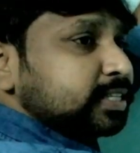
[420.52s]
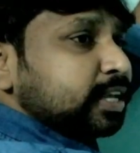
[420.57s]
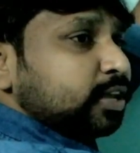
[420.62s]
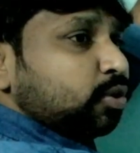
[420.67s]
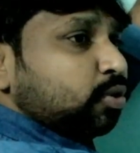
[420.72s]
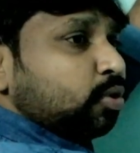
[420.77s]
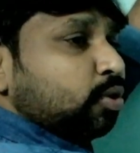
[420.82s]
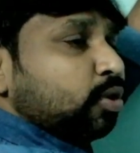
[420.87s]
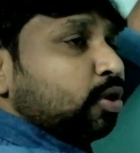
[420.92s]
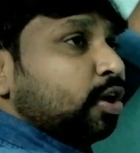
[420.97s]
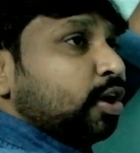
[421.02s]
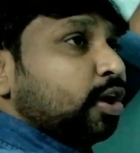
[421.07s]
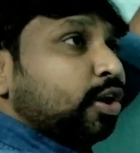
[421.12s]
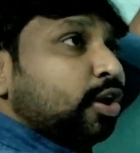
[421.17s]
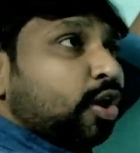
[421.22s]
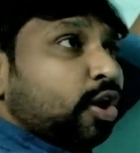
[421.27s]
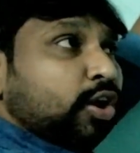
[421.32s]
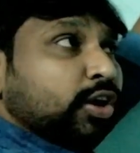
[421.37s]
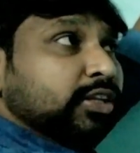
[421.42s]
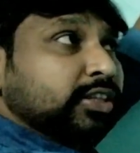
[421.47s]
zero,
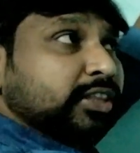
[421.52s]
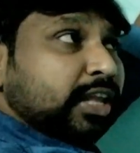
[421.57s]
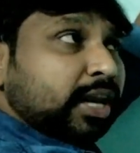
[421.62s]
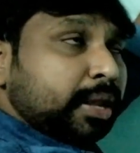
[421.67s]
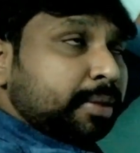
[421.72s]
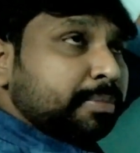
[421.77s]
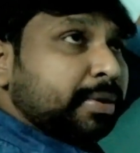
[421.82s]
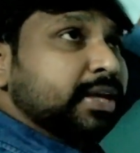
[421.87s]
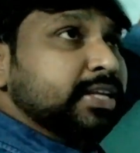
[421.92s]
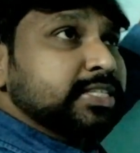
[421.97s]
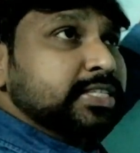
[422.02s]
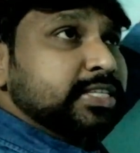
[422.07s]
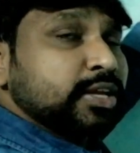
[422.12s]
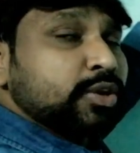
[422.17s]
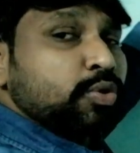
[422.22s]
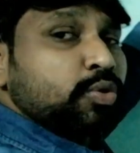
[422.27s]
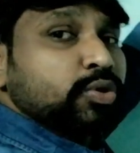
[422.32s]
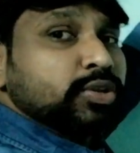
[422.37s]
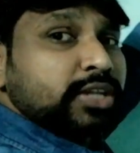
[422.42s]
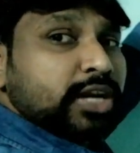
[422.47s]
log three by
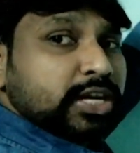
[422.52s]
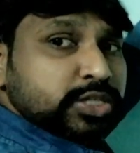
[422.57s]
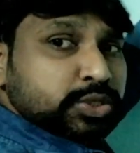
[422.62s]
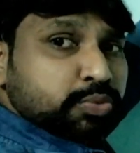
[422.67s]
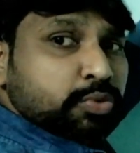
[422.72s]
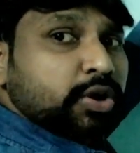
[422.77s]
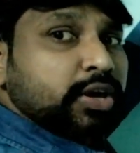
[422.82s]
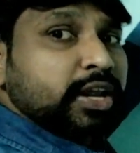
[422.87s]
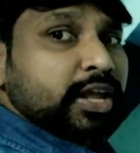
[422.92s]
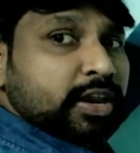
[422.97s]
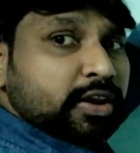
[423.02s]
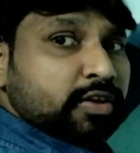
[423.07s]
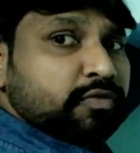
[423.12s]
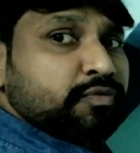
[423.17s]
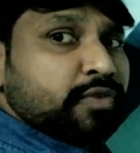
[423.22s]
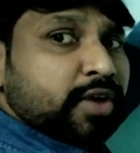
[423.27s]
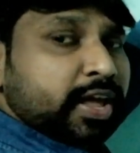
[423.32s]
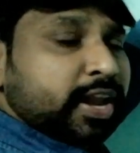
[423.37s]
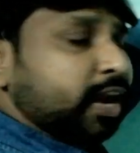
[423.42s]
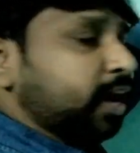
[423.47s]
zero, that's what
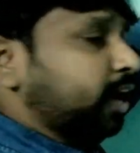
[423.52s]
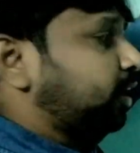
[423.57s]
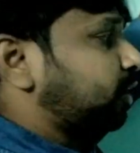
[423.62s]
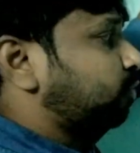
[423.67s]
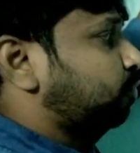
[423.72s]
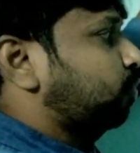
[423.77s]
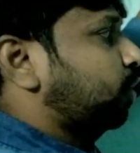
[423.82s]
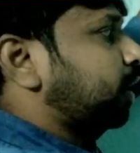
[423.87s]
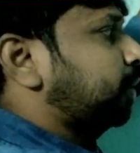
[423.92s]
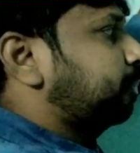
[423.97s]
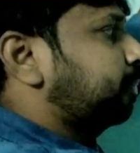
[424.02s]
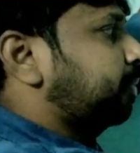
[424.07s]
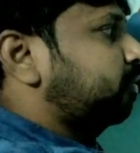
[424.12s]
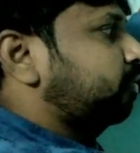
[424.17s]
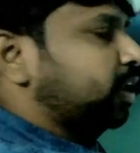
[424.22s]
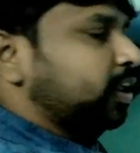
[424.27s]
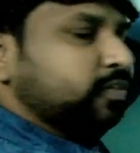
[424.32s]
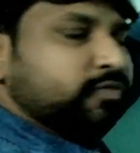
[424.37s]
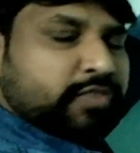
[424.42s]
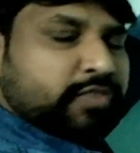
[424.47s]
infinite, one power